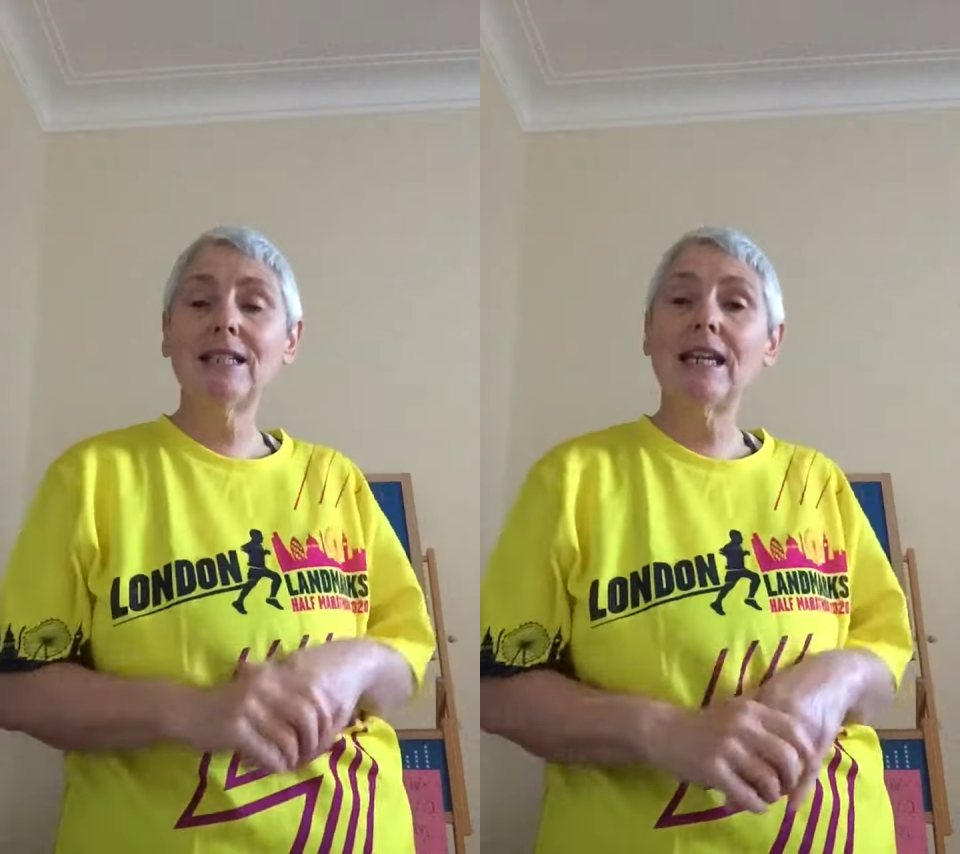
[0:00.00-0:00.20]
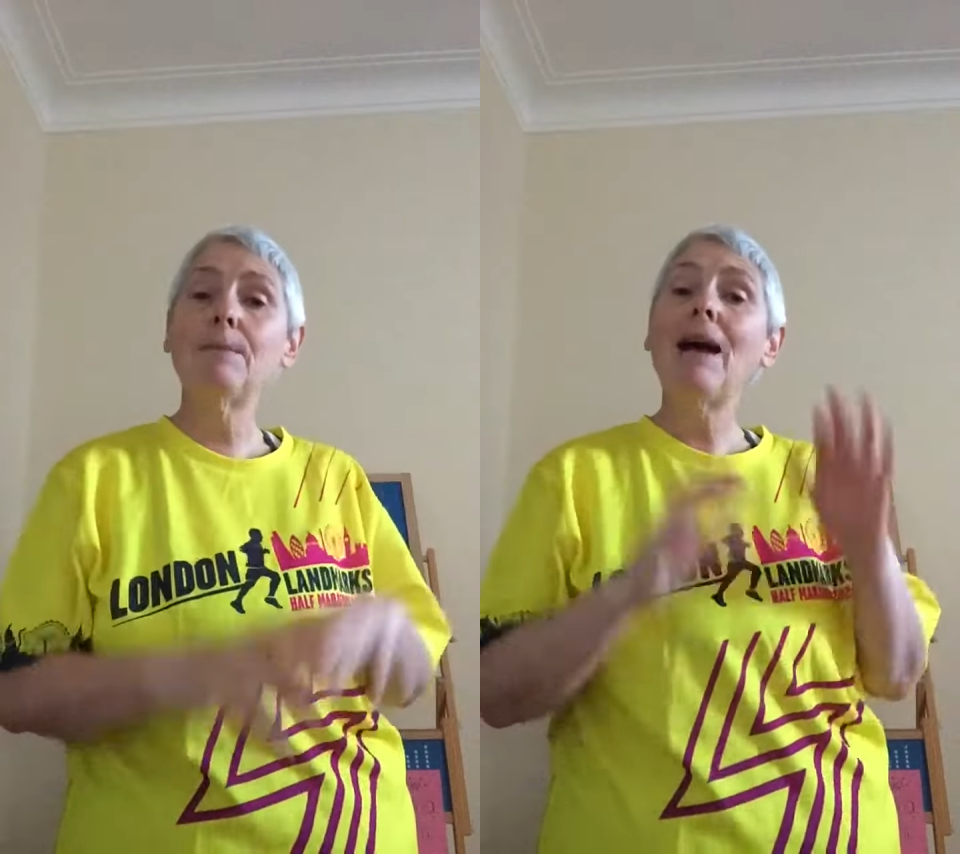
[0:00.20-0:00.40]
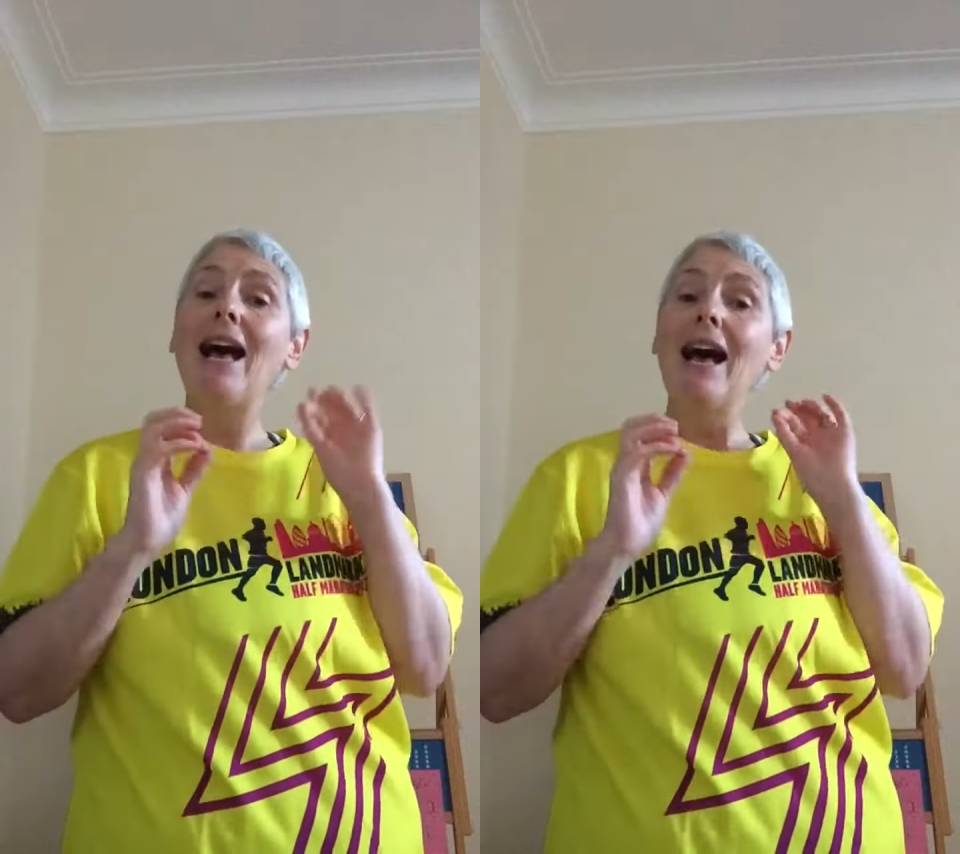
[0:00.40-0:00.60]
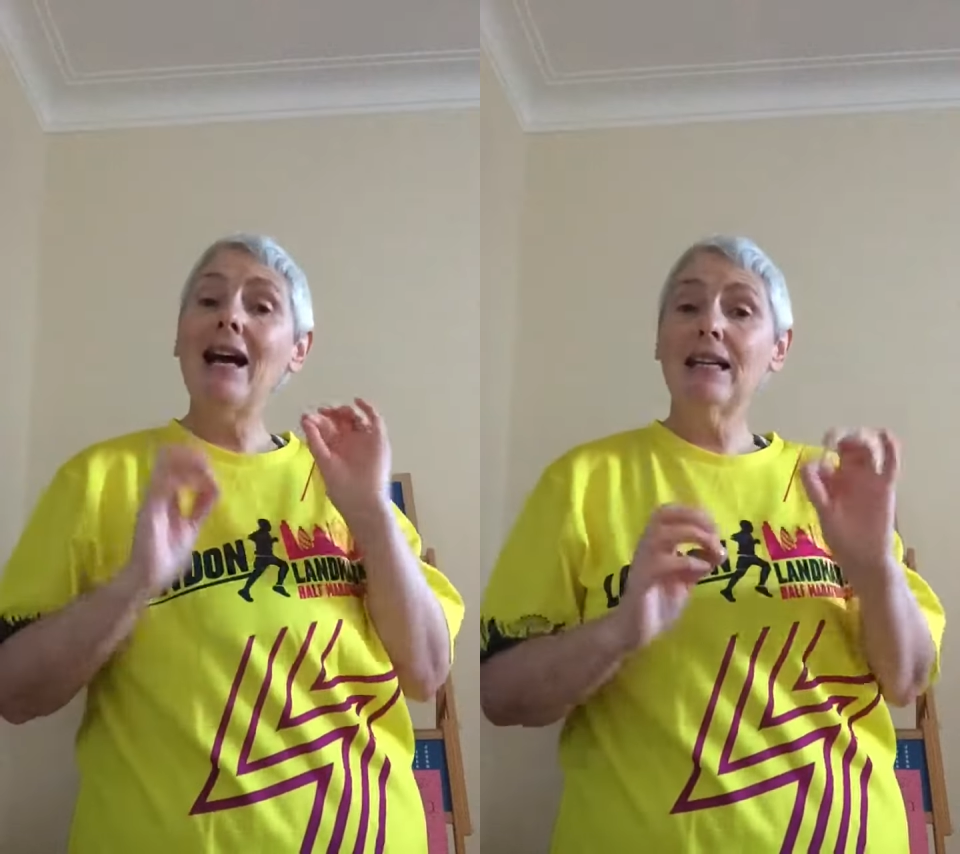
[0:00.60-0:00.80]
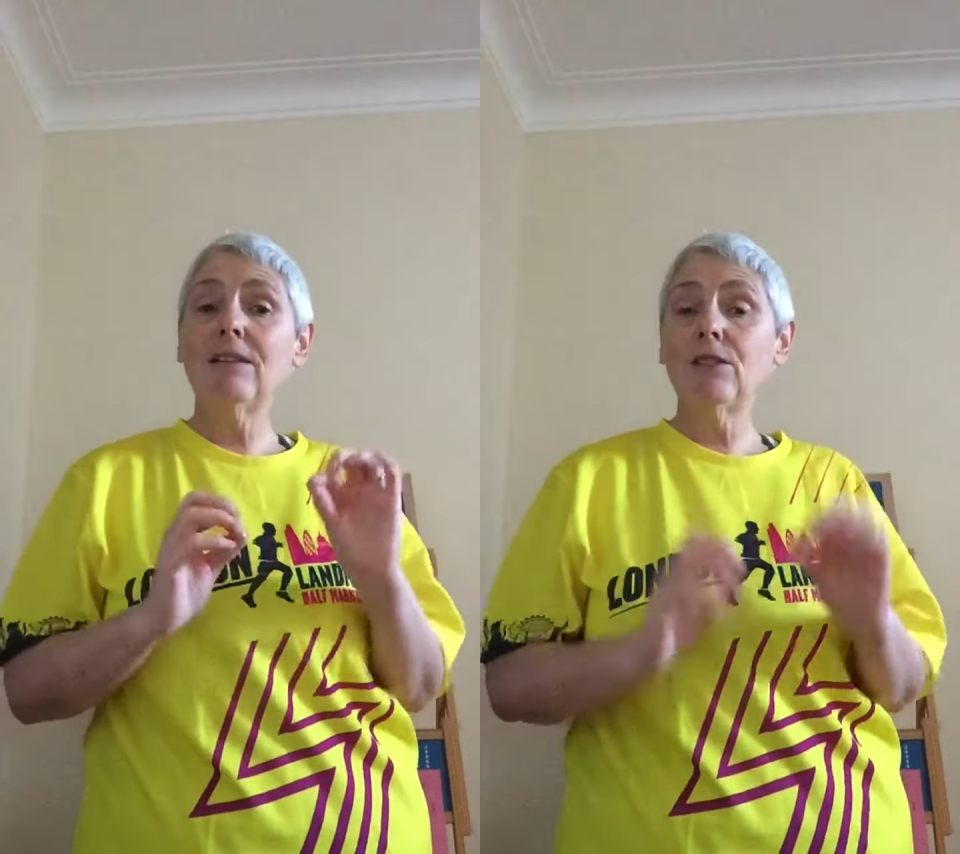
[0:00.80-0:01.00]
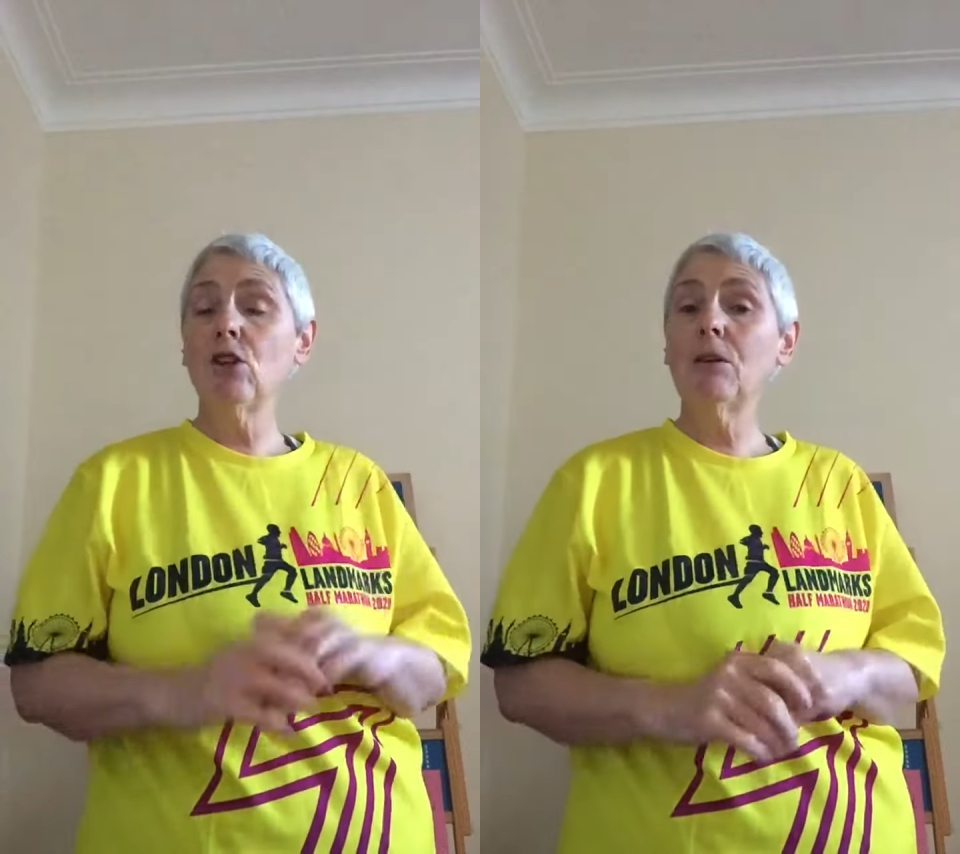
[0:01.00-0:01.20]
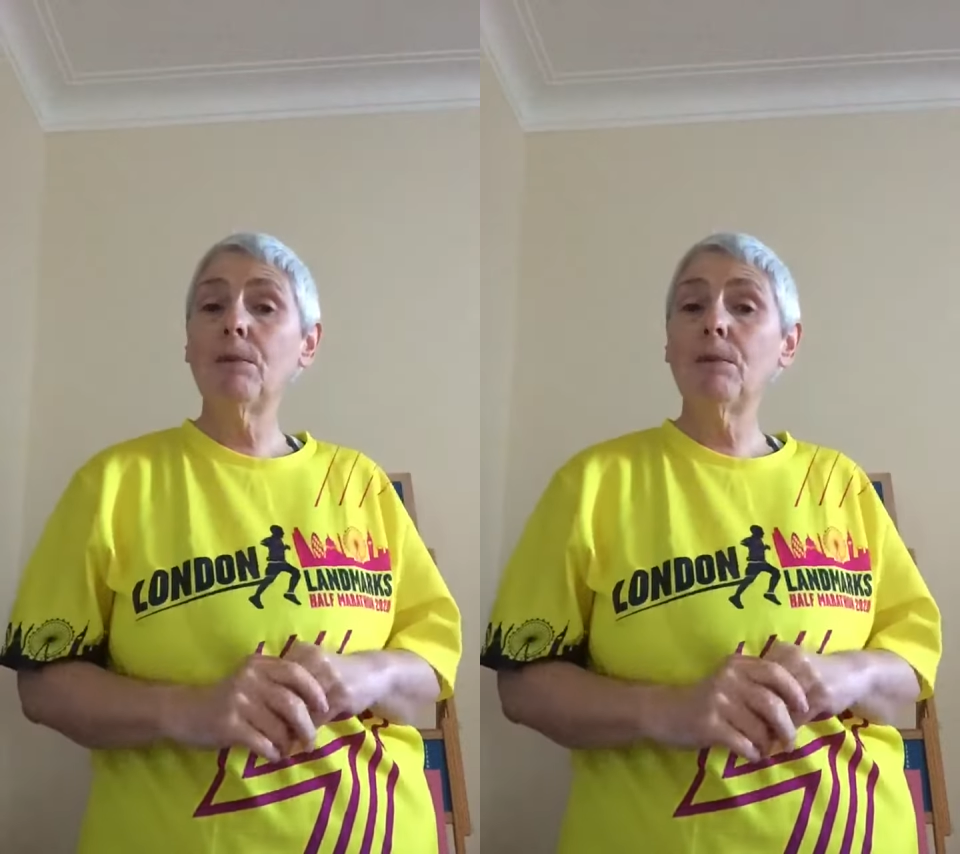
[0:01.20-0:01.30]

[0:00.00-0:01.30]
team at Give a Dog a